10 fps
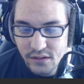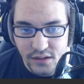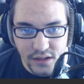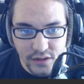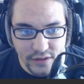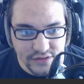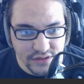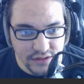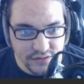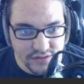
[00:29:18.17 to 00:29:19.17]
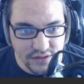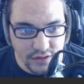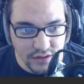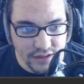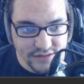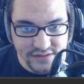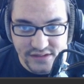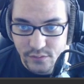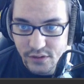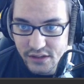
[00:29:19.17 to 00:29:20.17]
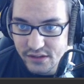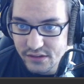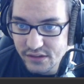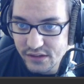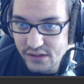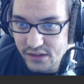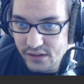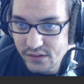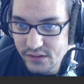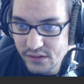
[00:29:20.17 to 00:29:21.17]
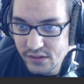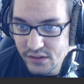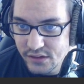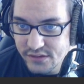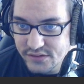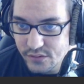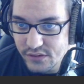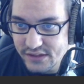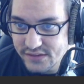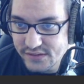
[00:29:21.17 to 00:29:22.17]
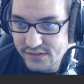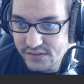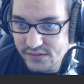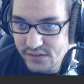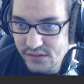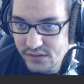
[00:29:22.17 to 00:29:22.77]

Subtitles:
Or actually just in our SSE one here. So this...